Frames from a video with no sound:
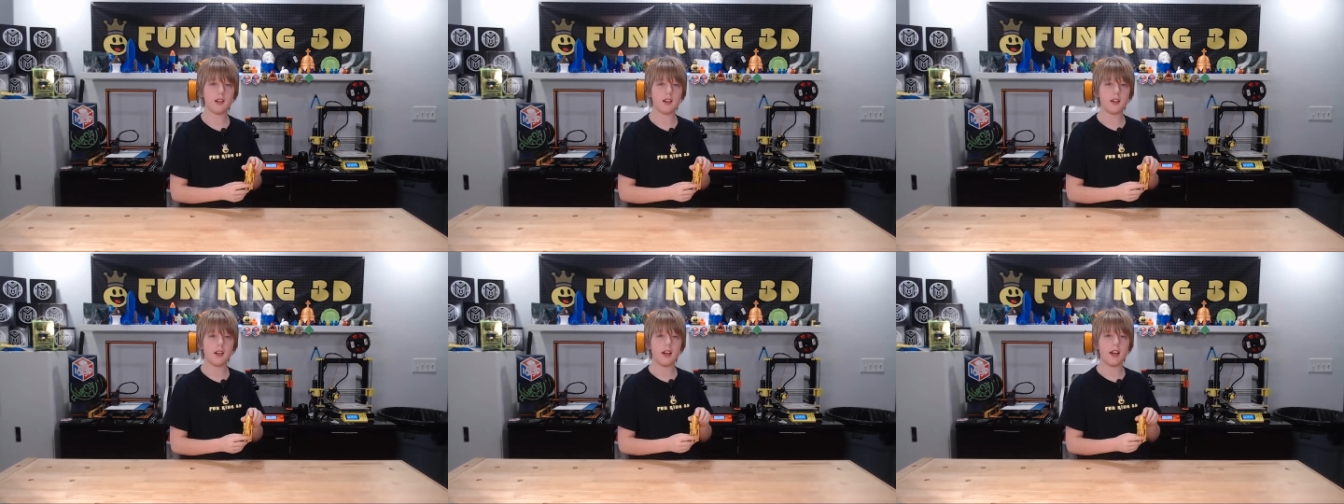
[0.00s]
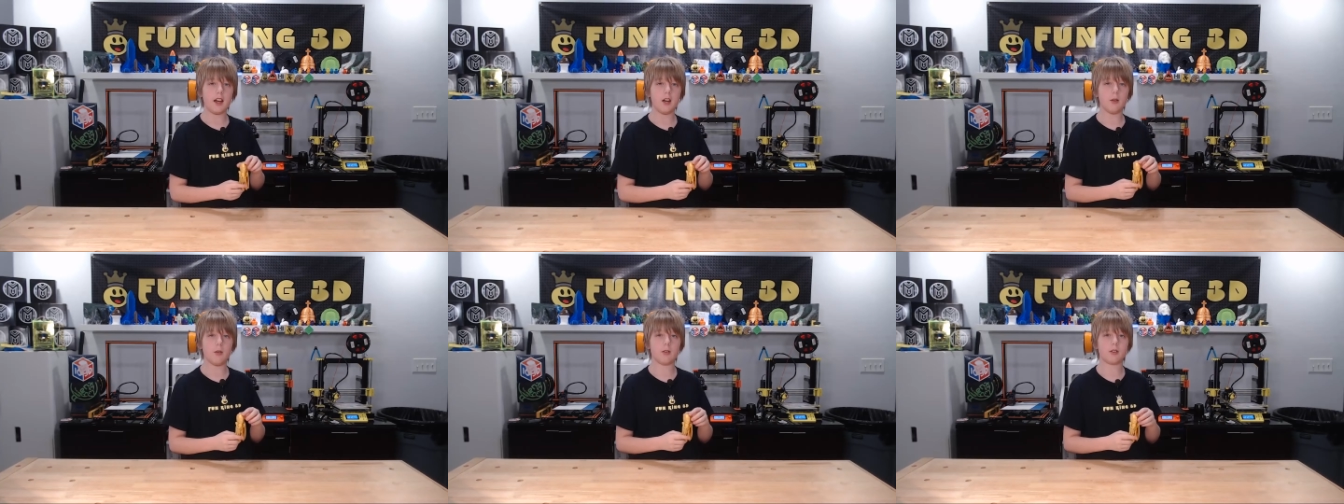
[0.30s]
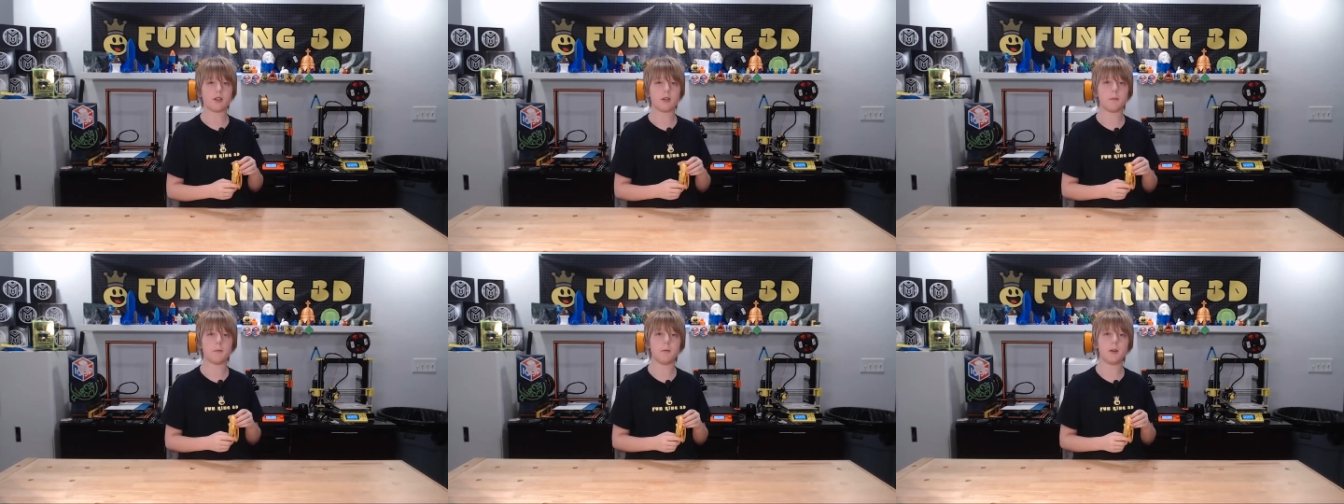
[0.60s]
And it
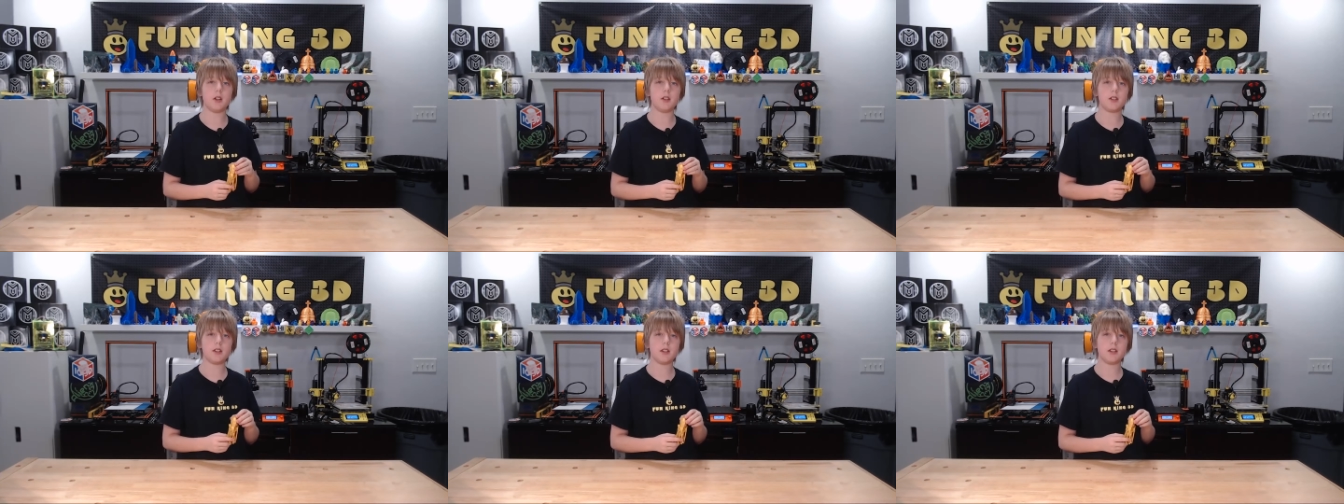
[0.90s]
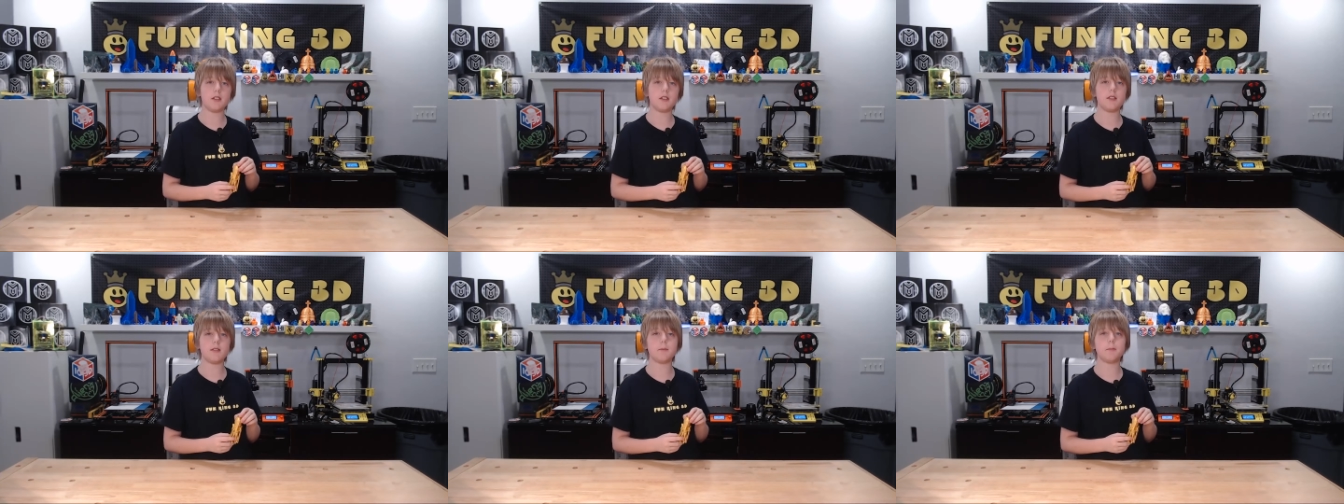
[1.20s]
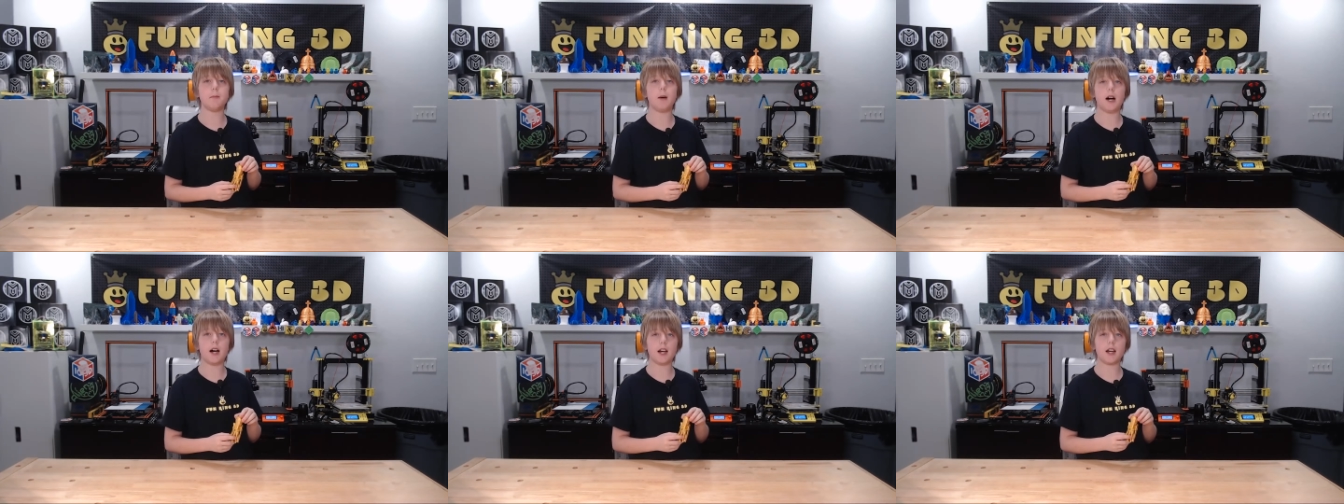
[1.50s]
was commissioned
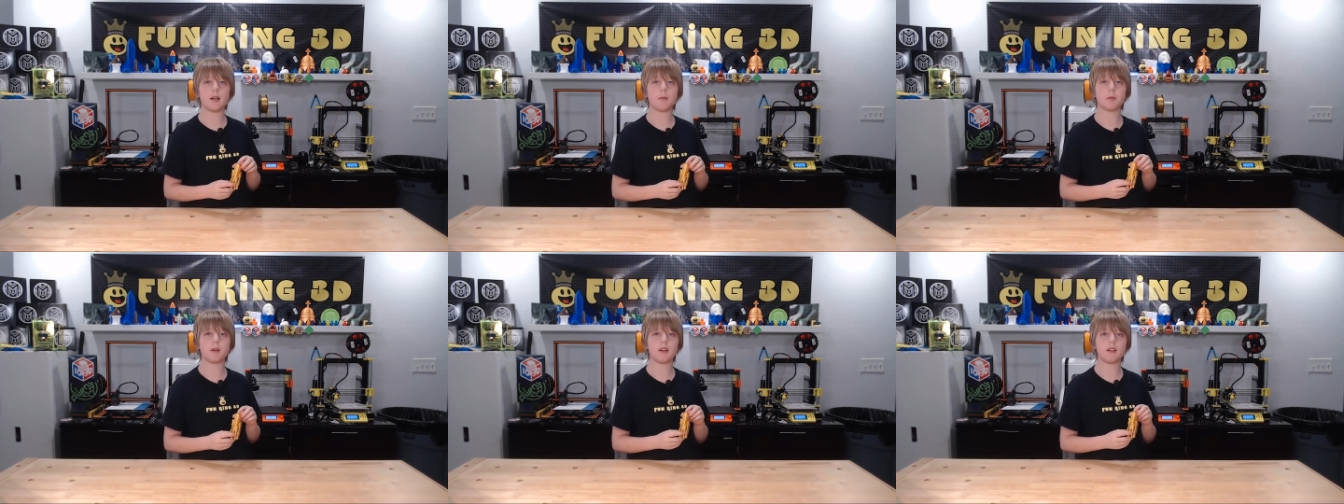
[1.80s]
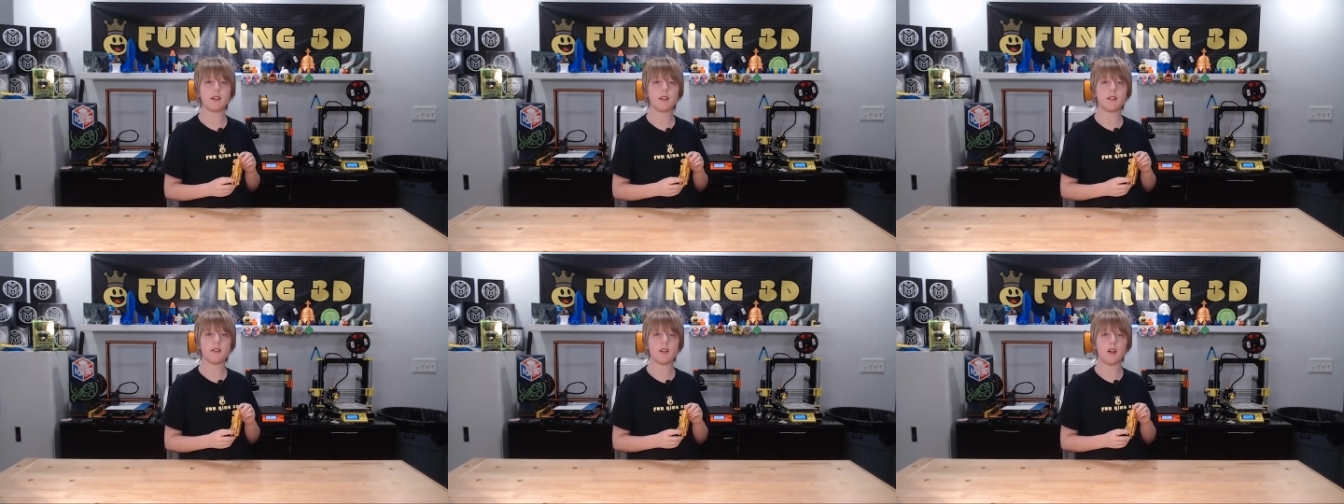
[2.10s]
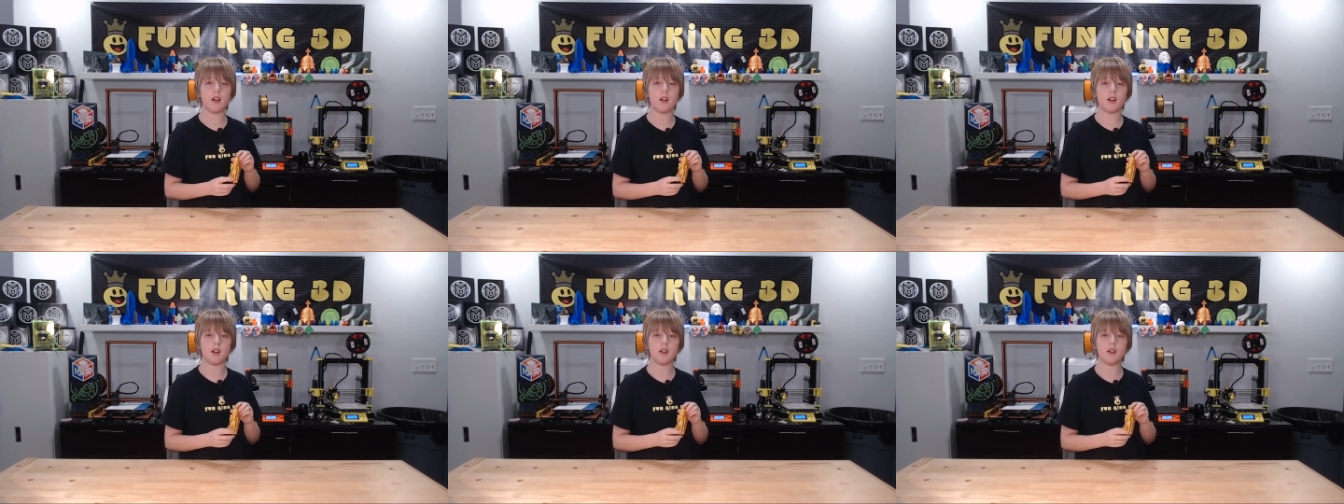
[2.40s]
by Printed
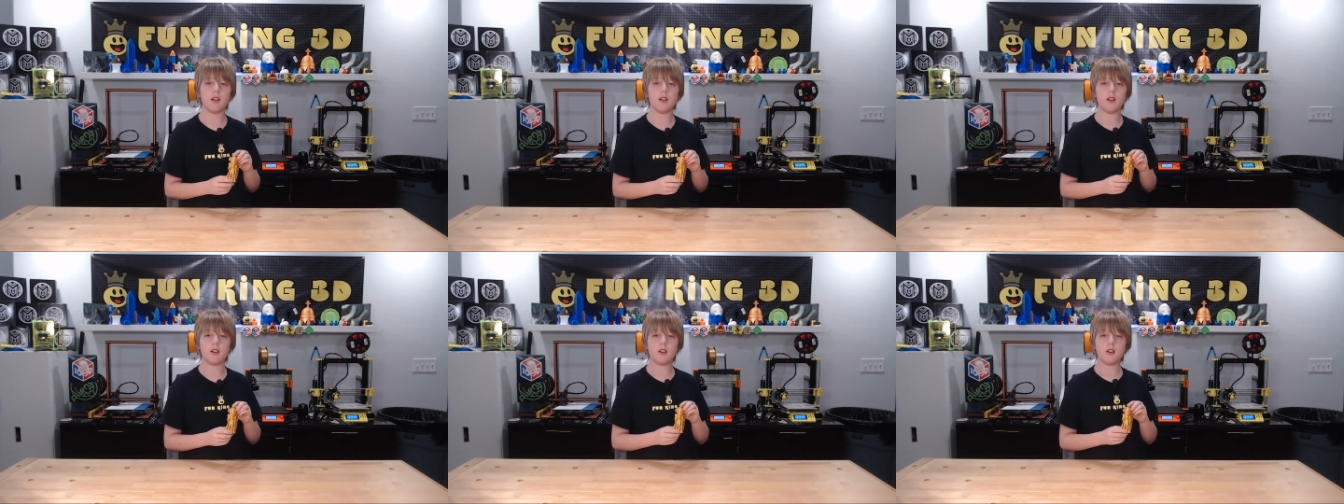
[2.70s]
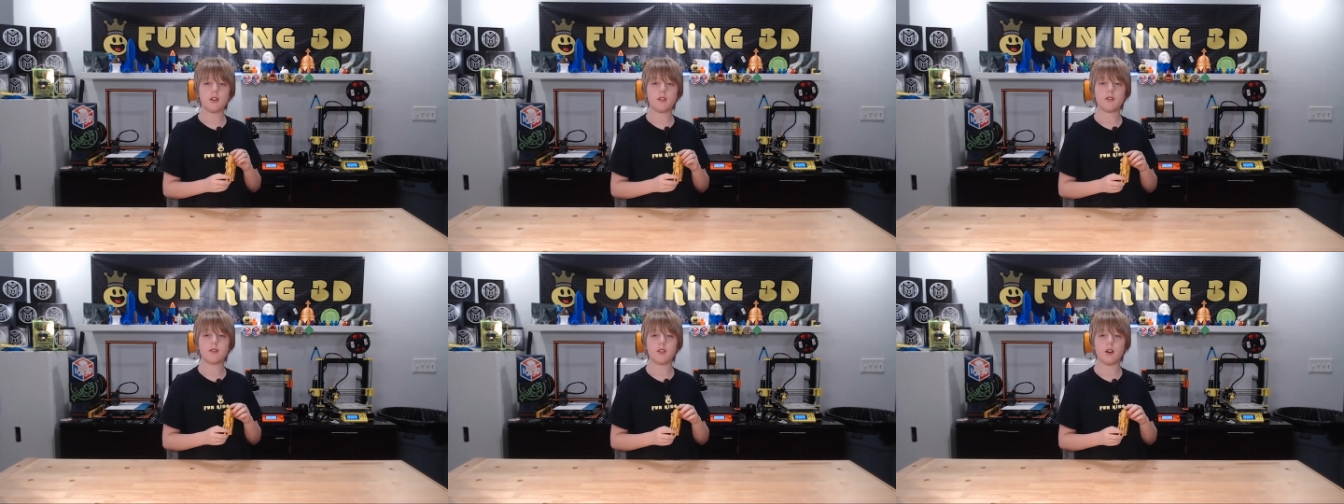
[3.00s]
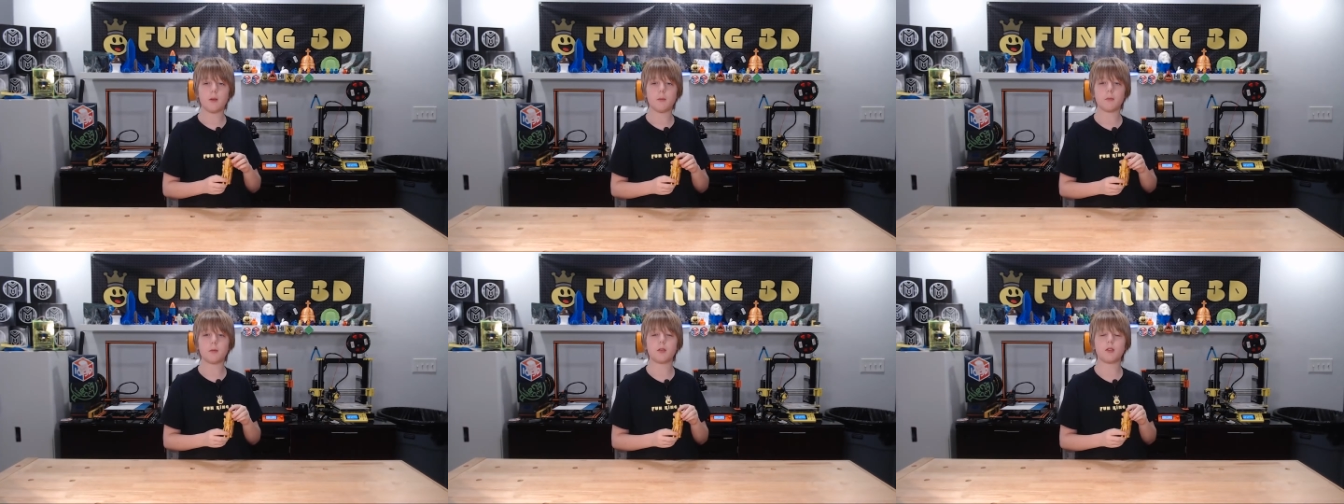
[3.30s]
Solid
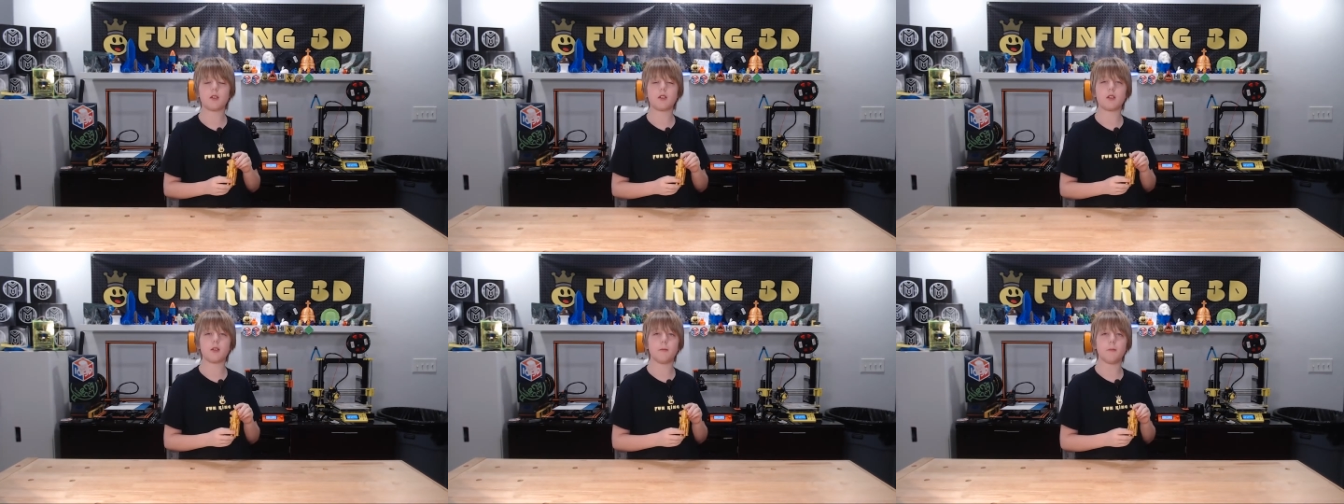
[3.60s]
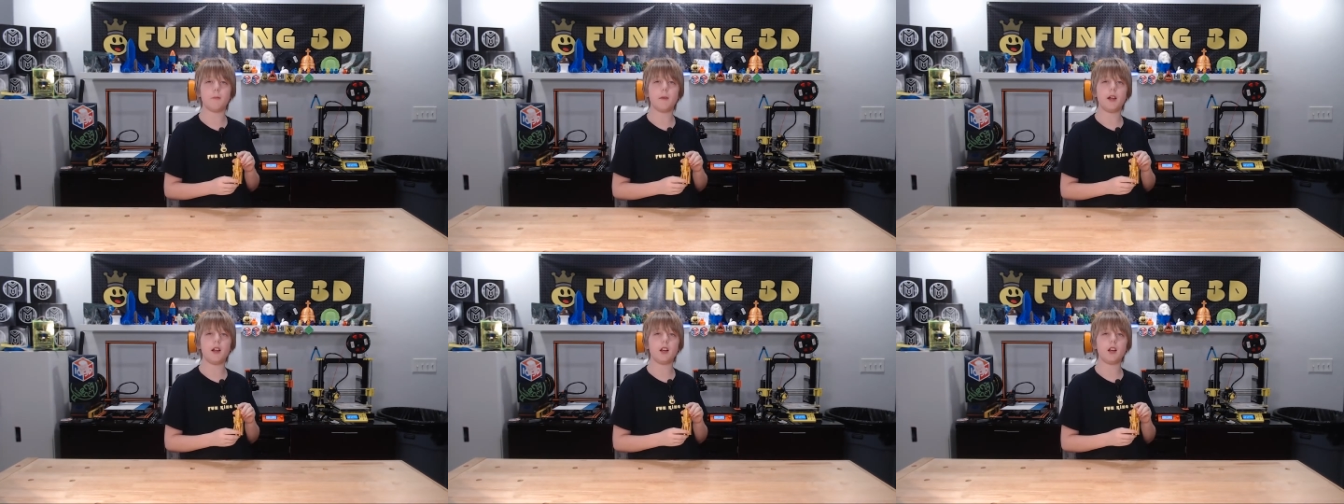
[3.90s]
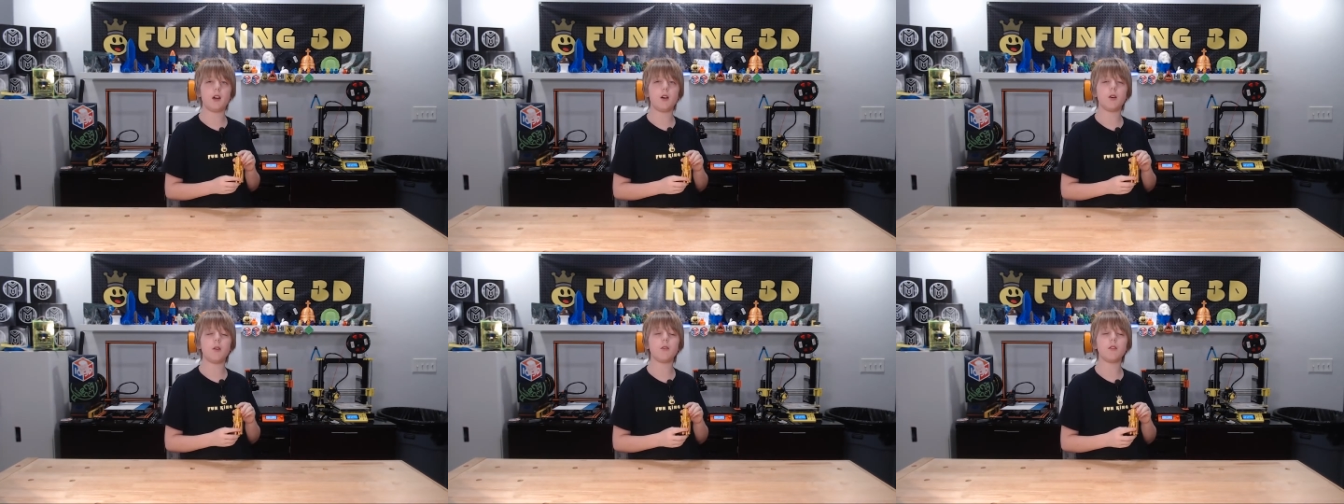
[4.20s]
from
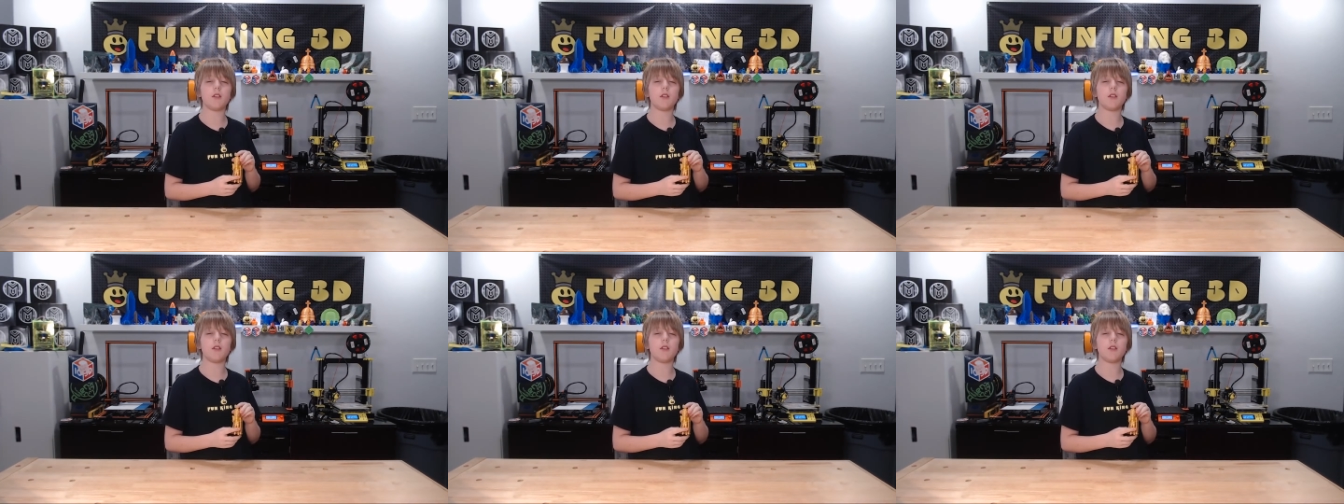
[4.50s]
Carmelo,